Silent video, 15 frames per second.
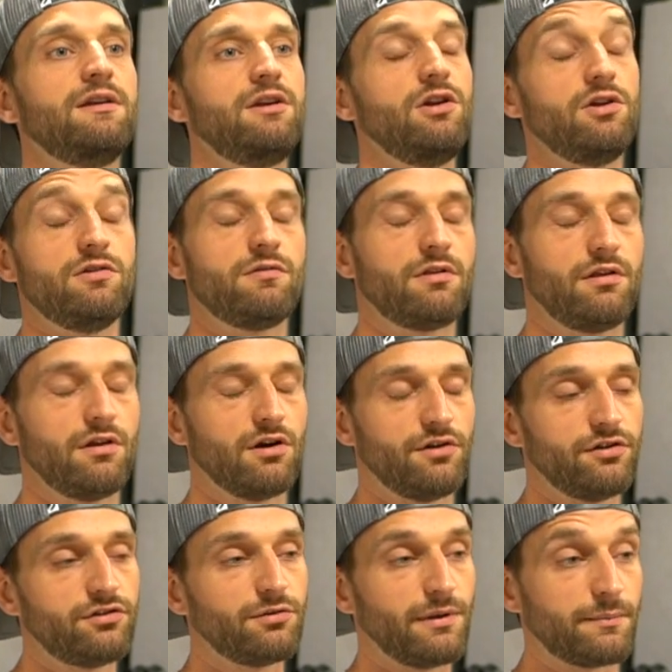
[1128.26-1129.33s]
You heard
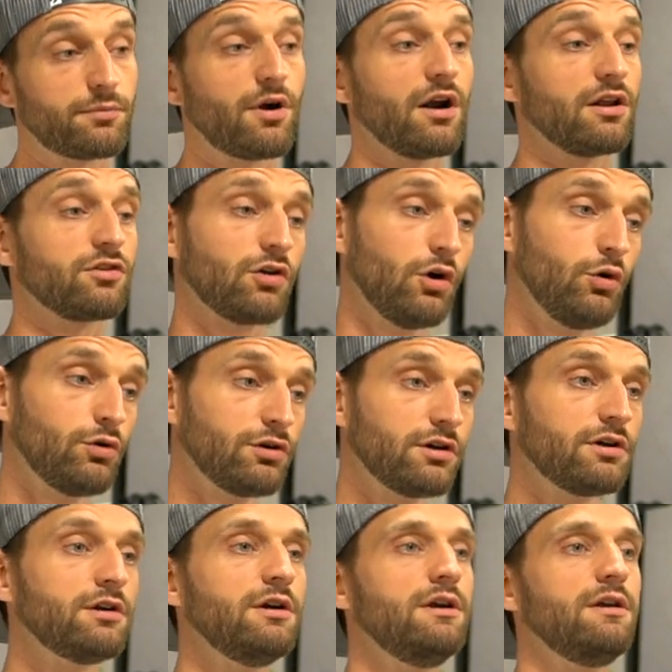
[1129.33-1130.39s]
the term like product
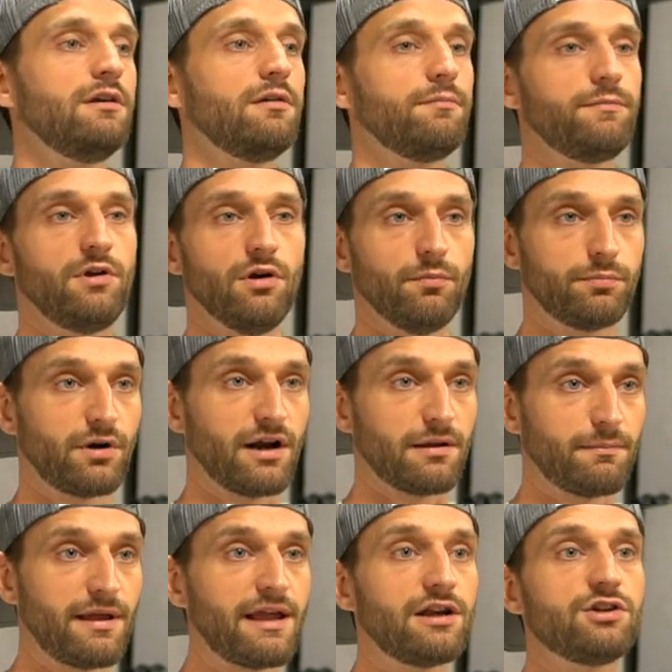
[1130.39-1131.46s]
owner, product
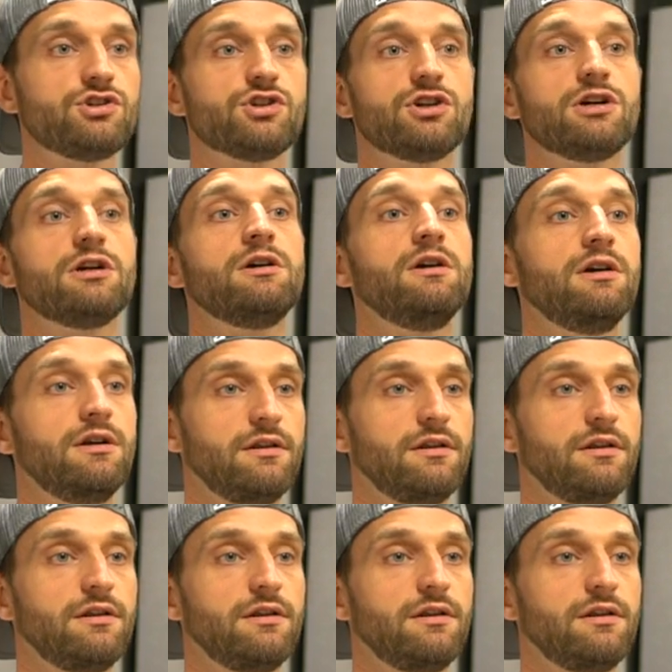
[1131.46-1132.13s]
manager.